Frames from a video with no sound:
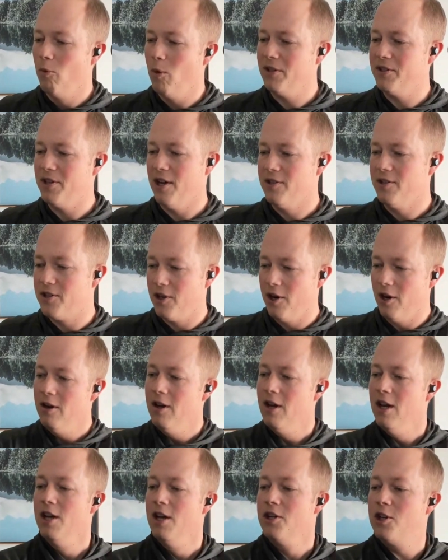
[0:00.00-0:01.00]
Well done, sir.
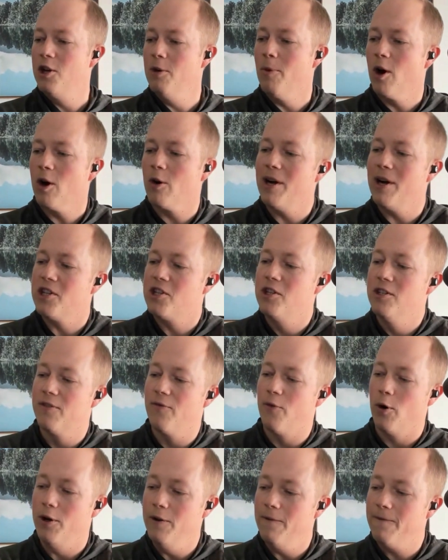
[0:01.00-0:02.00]
2 more questions
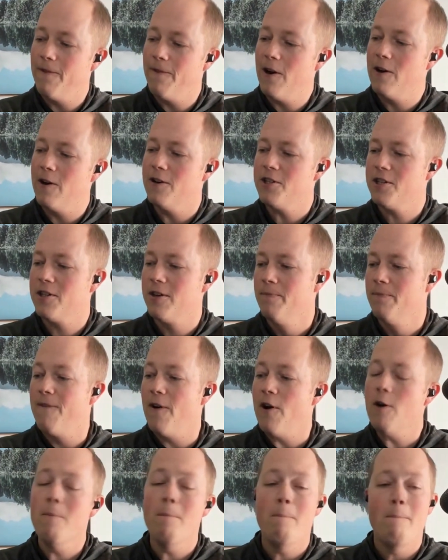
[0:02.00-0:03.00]
for you. First,
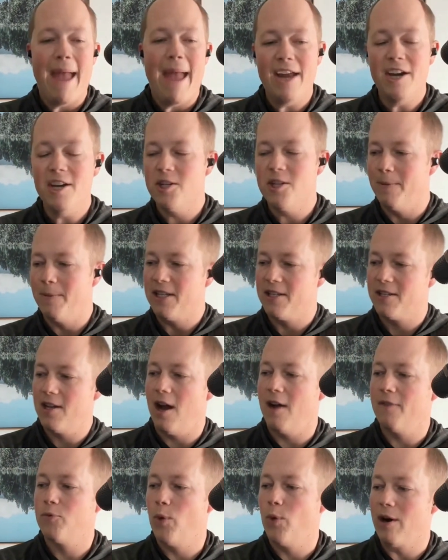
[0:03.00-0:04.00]
firm management
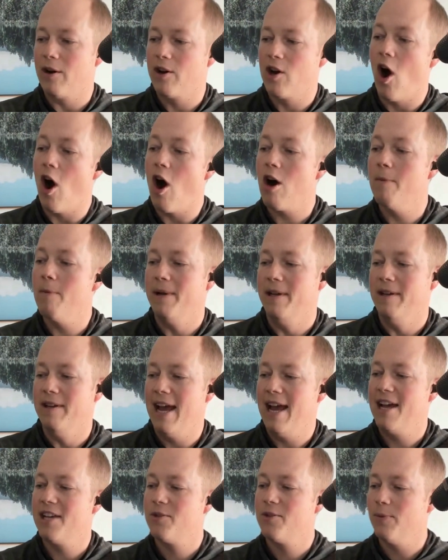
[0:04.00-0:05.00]
software Carbon
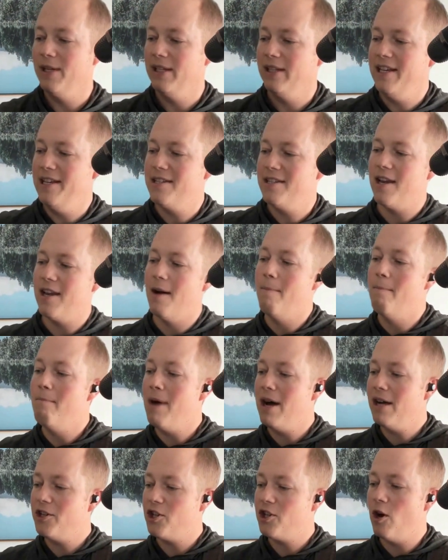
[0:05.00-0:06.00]
has released a
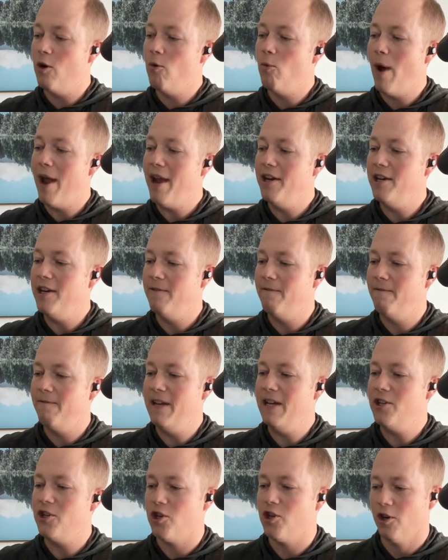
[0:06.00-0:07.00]
much awaited
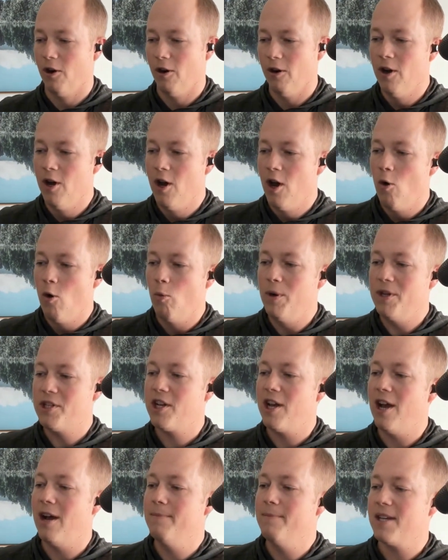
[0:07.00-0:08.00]
feature,
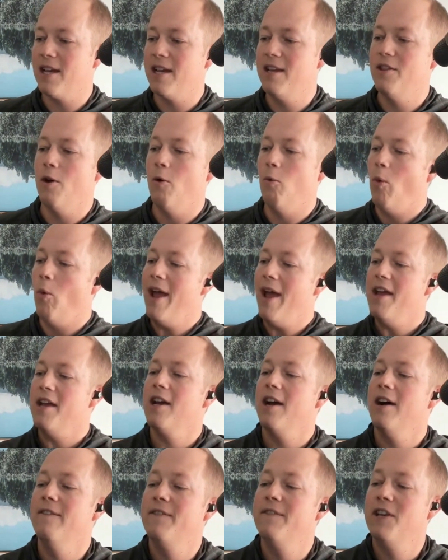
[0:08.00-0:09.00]
which comes in the
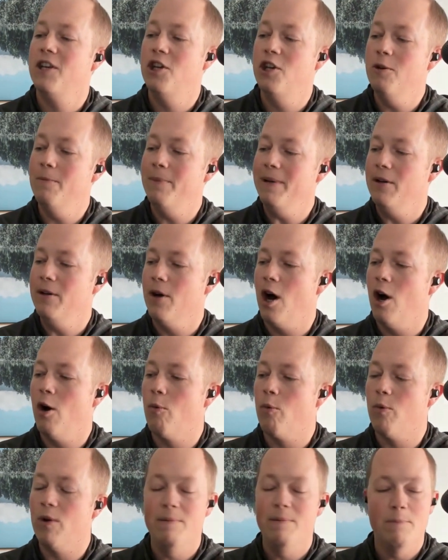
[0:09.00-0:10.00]
wake of
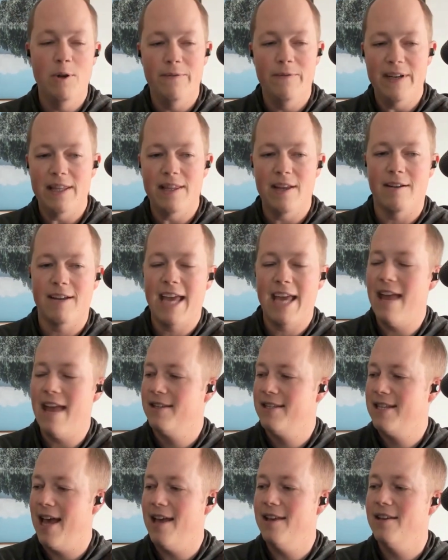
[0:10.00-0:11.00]
QBO removing their
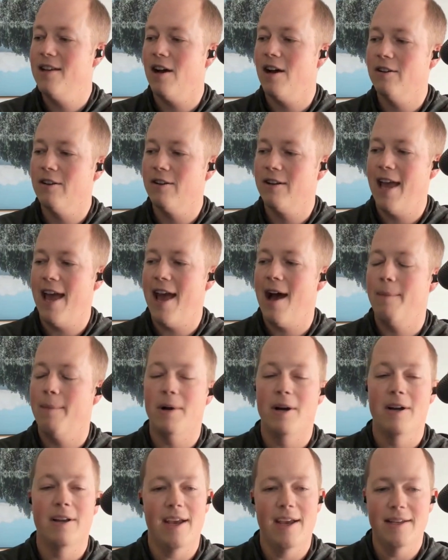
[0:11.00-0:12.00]
$10 cap
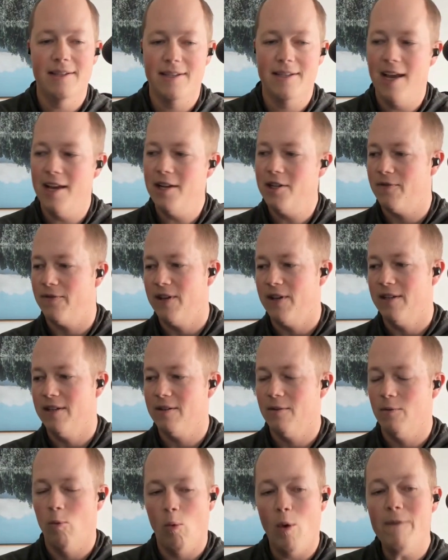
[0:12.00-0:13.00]
on ACH
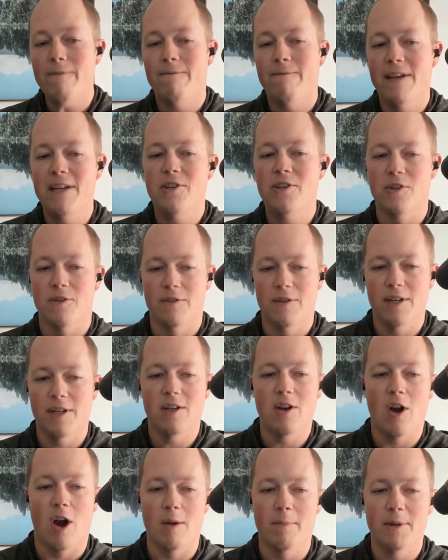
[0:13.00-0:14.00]
fees. What feature
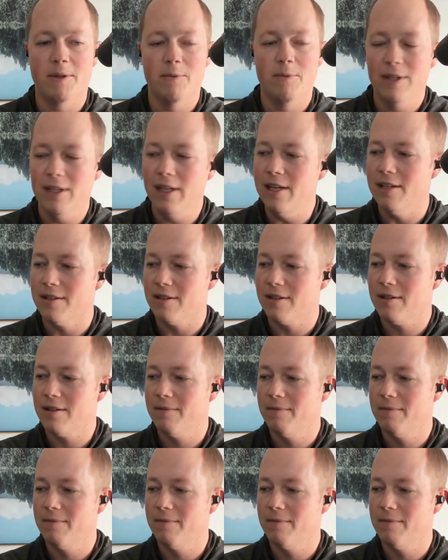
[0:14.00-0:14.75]
did Carbon release?